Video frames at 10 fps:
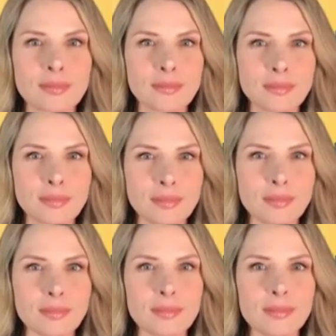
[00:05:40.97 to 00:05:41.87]

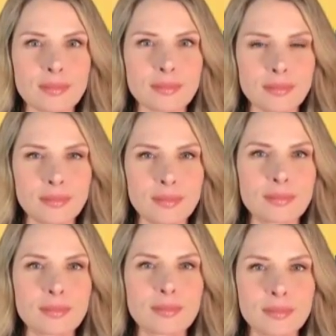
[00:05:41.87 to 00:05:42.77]

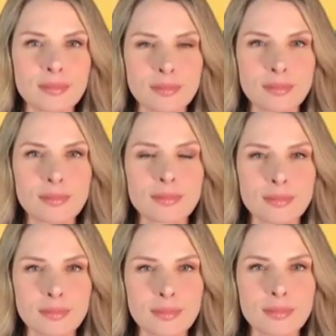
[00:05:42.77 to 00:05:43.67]

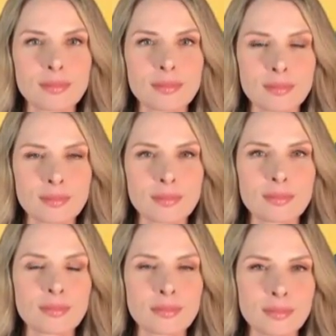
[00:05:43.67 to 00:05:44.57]

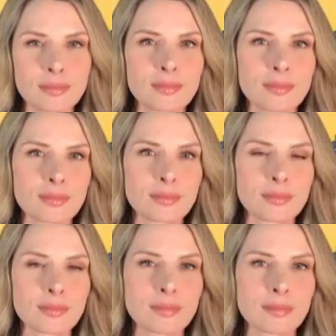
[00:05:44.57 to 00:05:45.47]

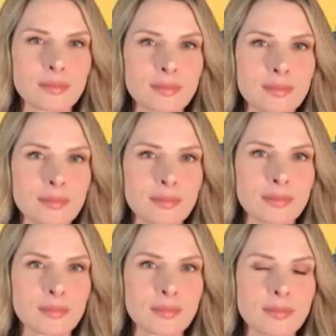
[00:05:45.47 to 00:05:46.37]

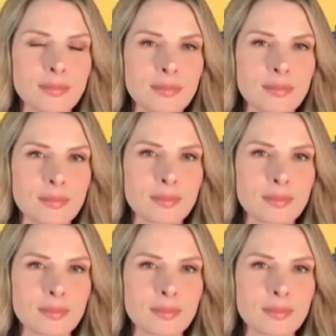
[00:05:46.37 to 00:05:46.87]
The person shown says nothing.